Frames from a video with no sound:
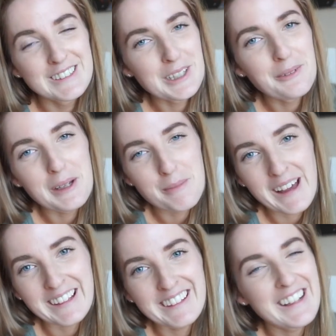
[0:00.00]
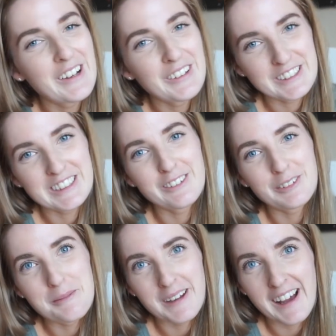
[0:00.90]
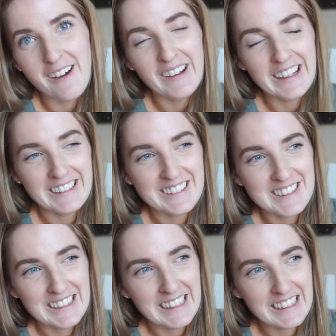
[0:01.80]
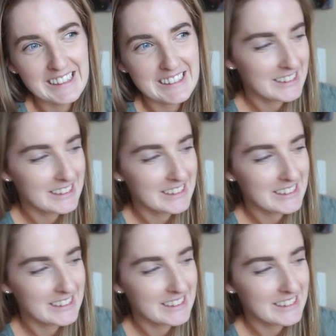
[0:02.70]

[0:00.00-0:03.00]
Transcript: So we are back in our hotel room now. It is like